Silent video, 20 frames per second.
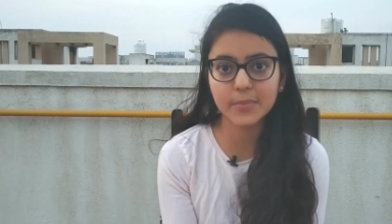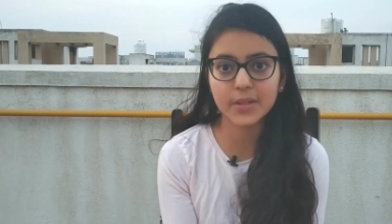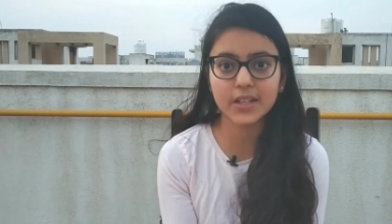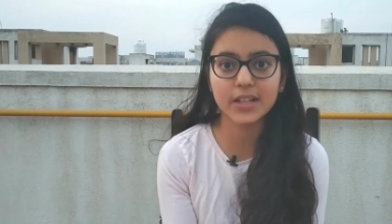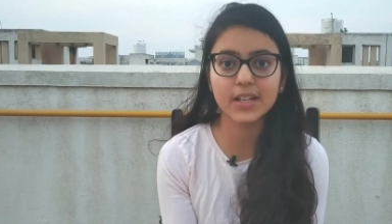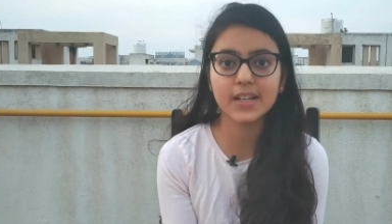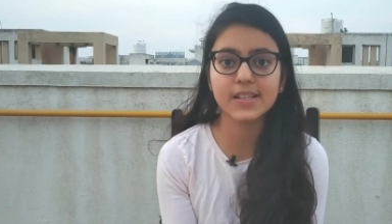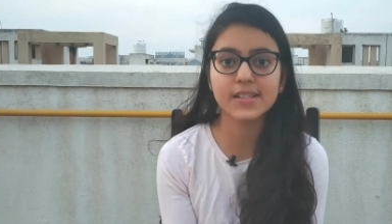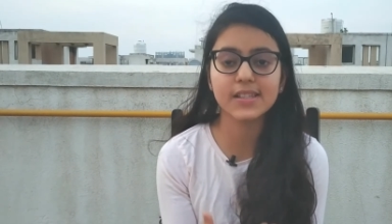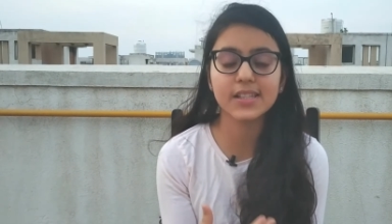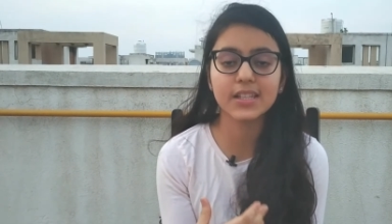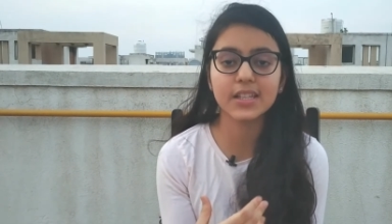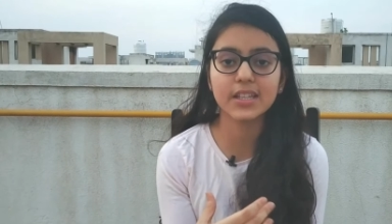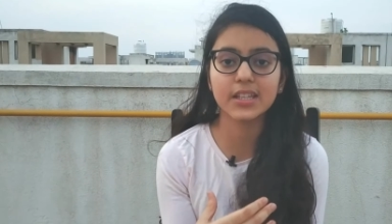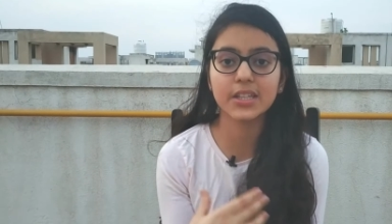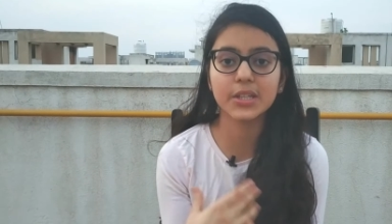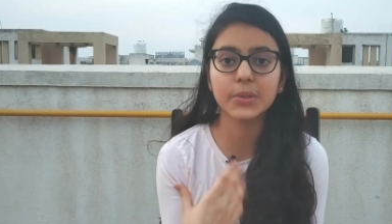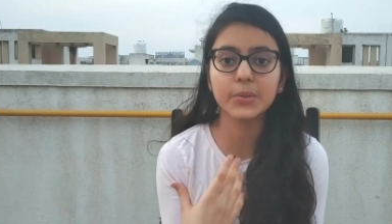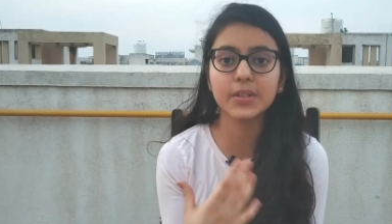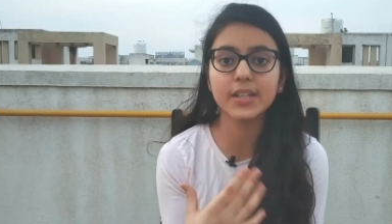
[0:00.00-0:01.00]
because
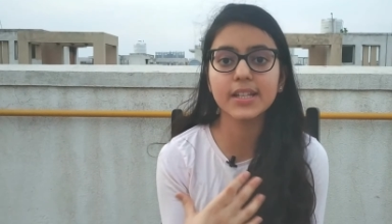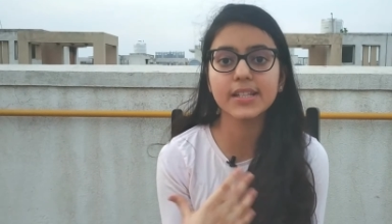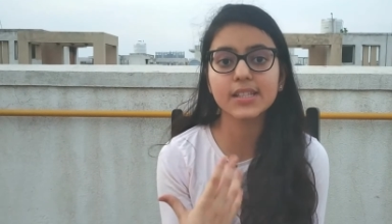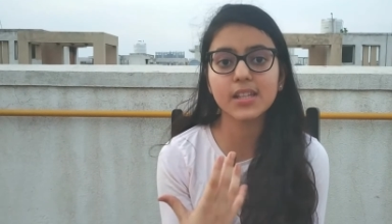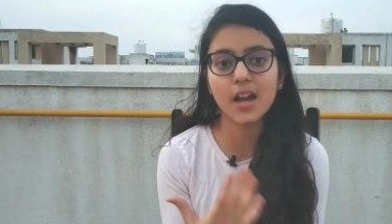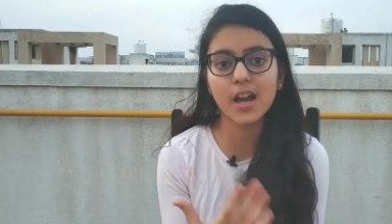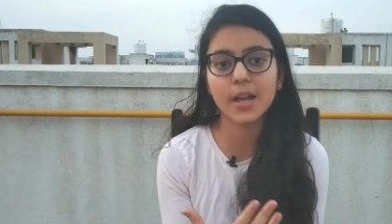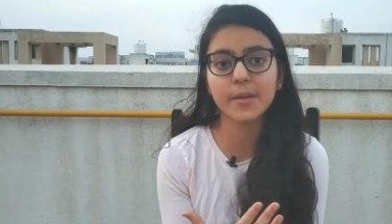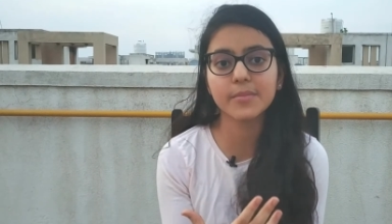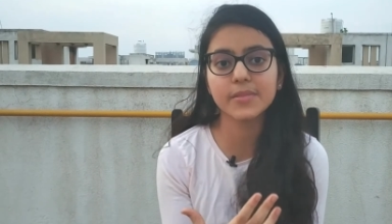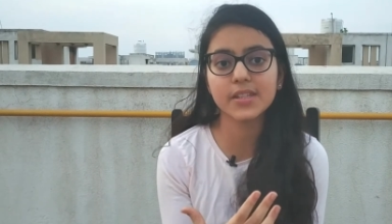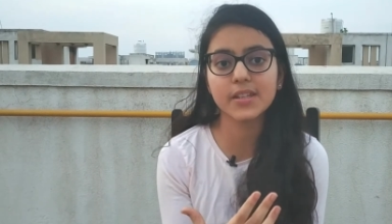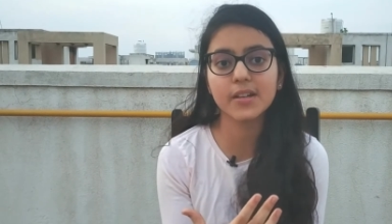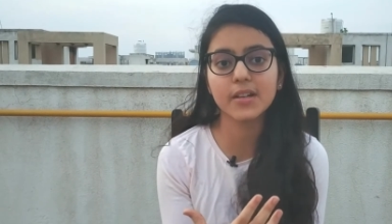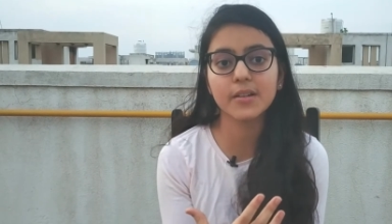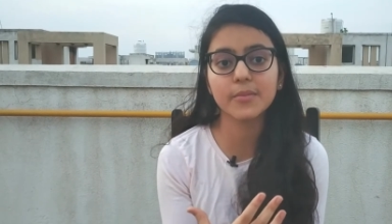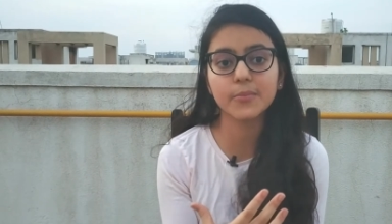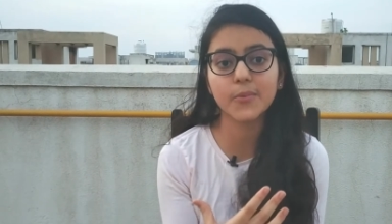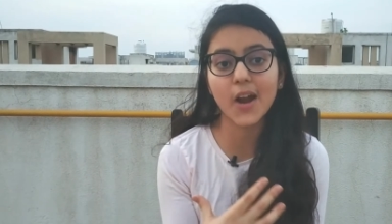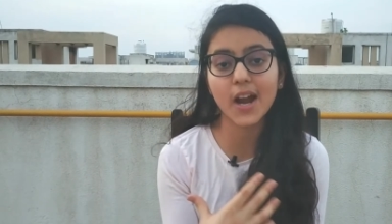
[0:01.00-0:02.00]
you need time
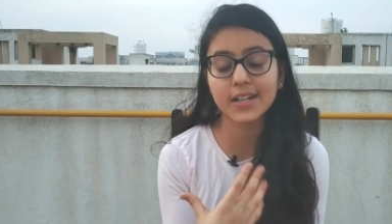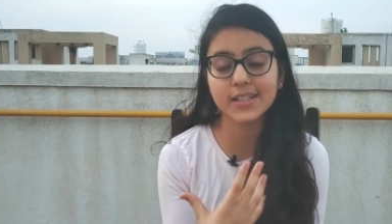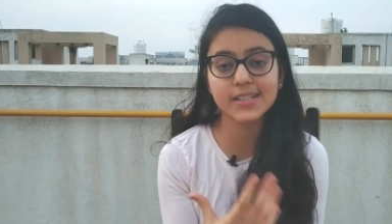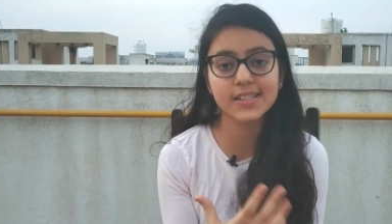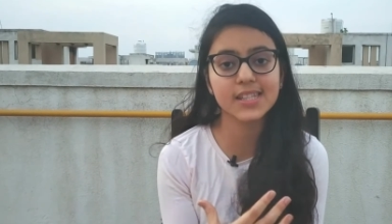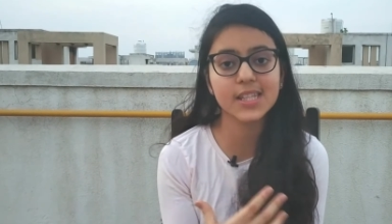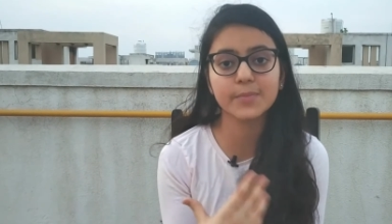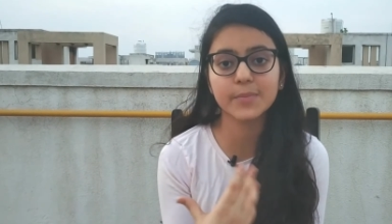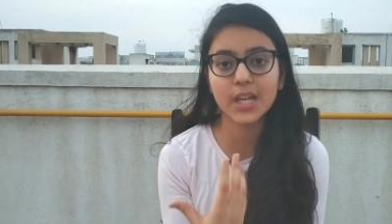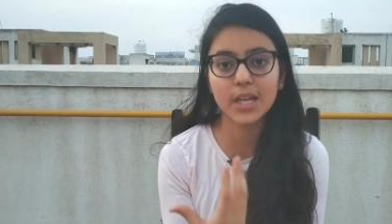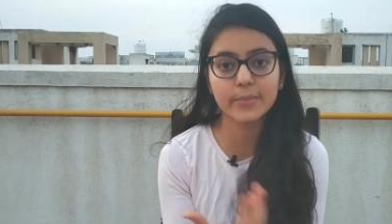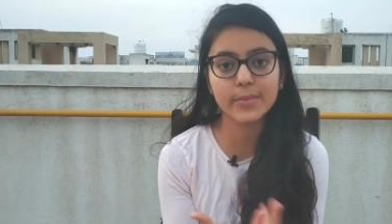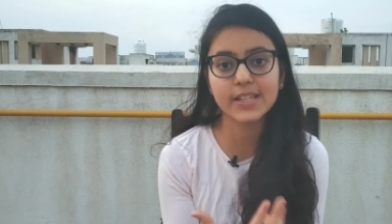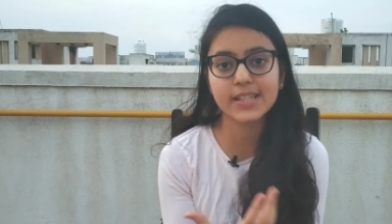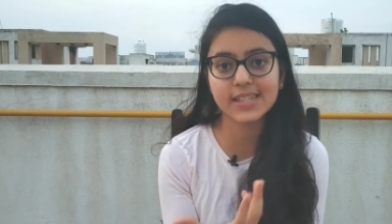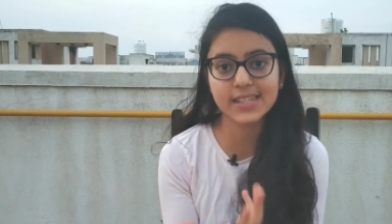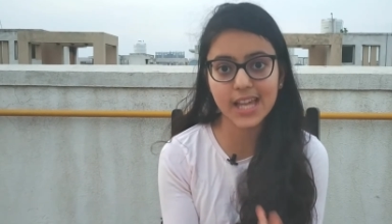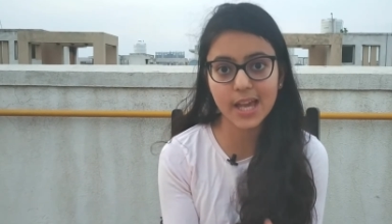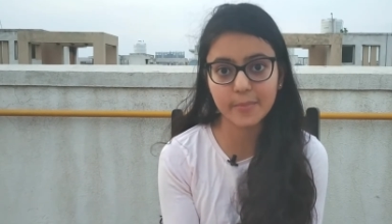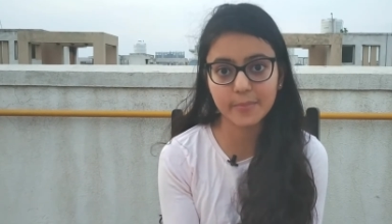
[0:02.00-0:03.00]
to practice the baby
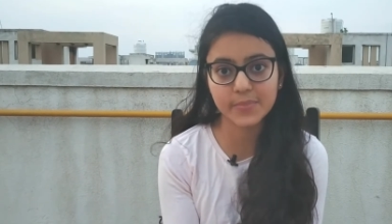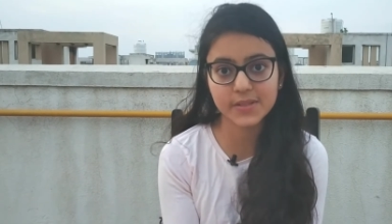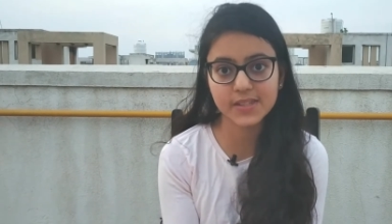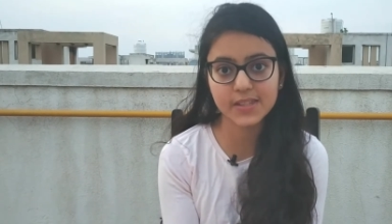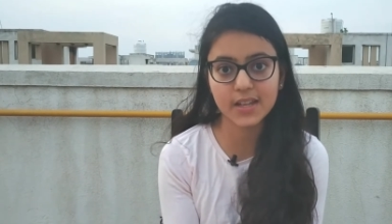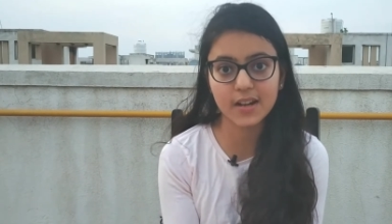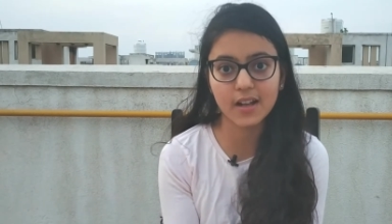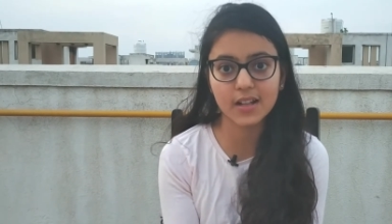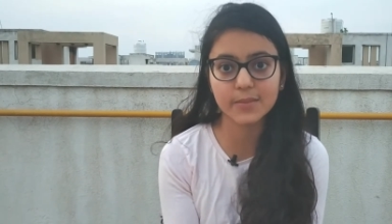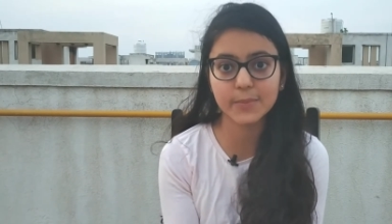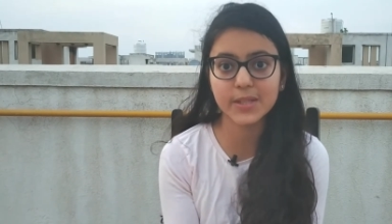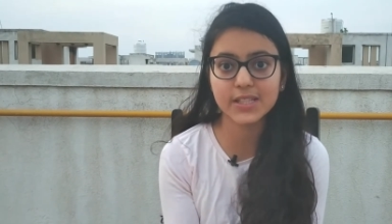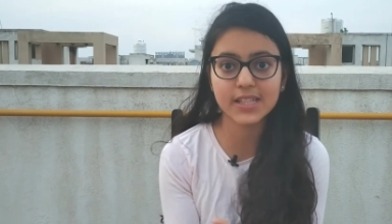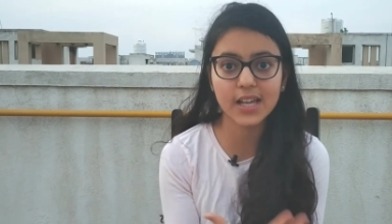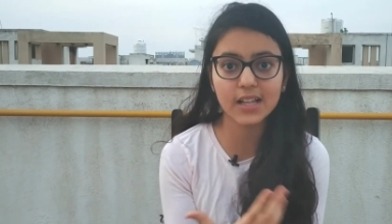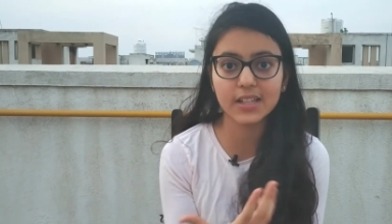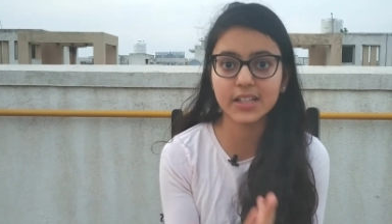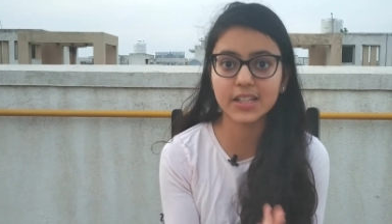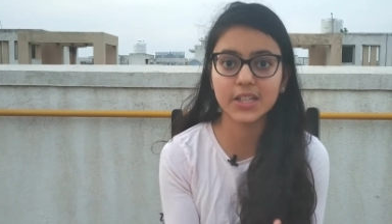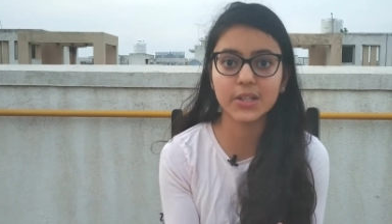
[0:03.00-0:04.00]
steps that I'll be
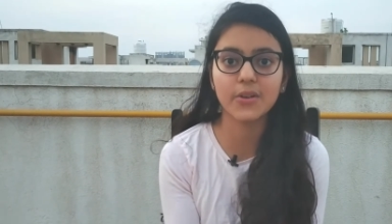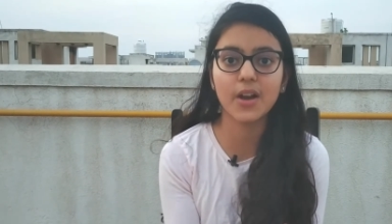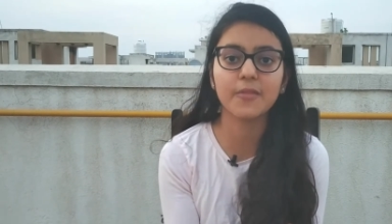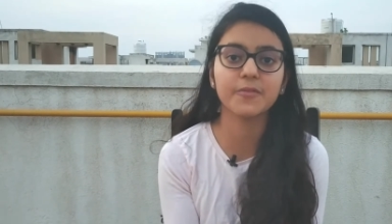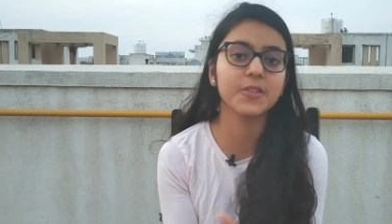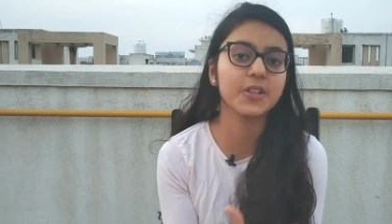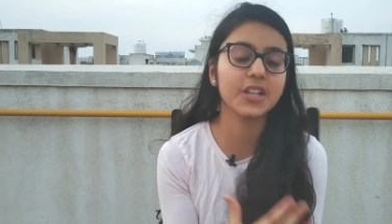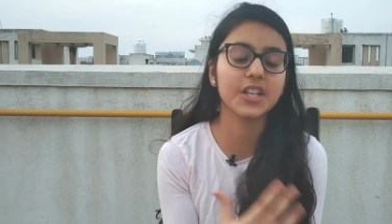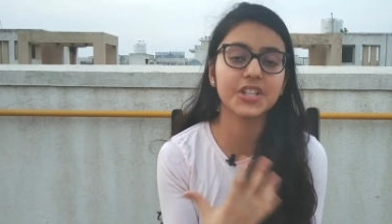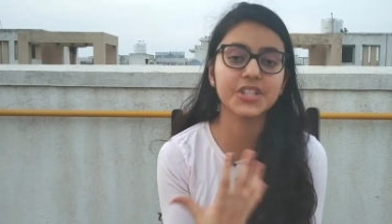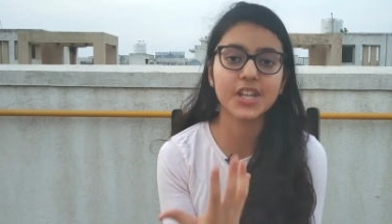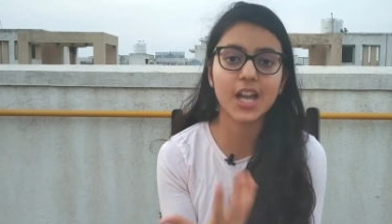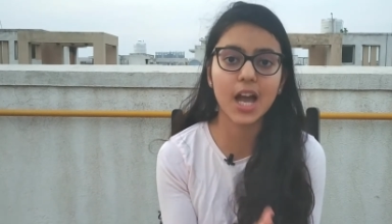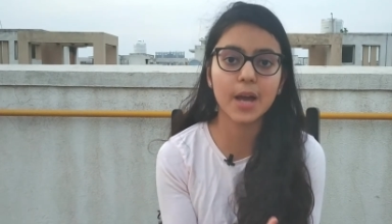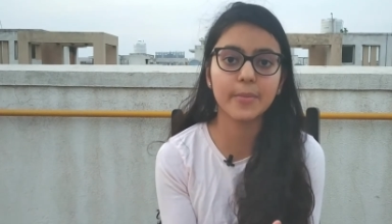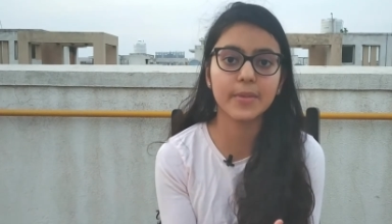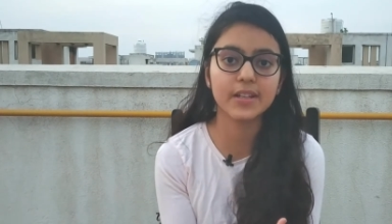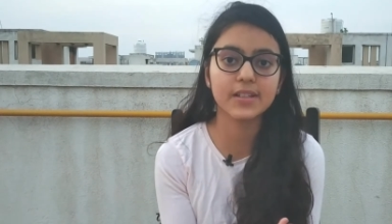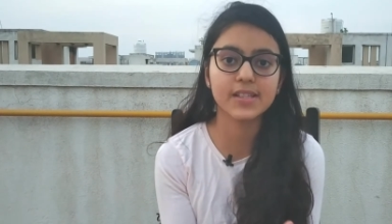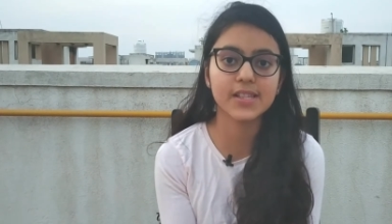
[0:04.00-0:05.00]
telling you after each
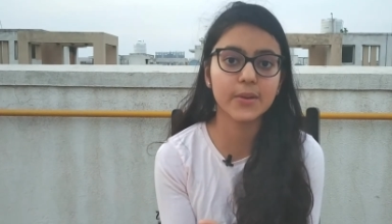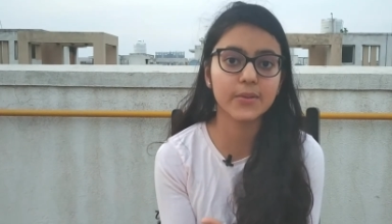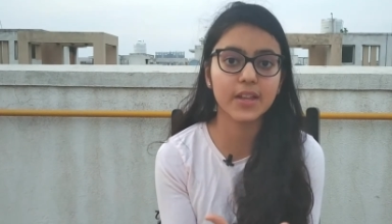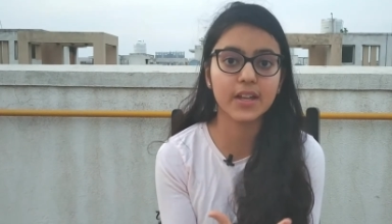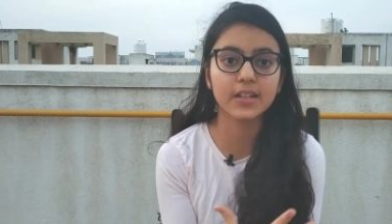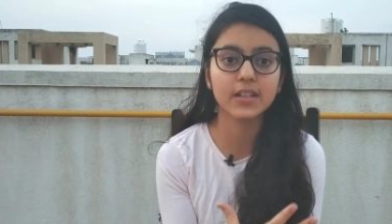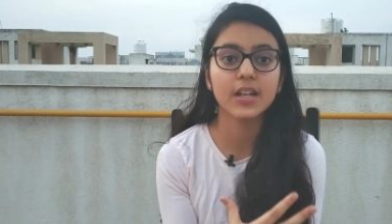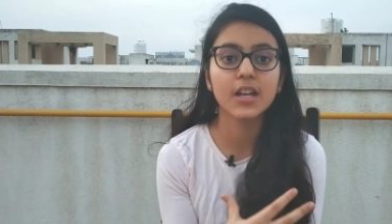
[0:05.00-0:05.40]
habit so that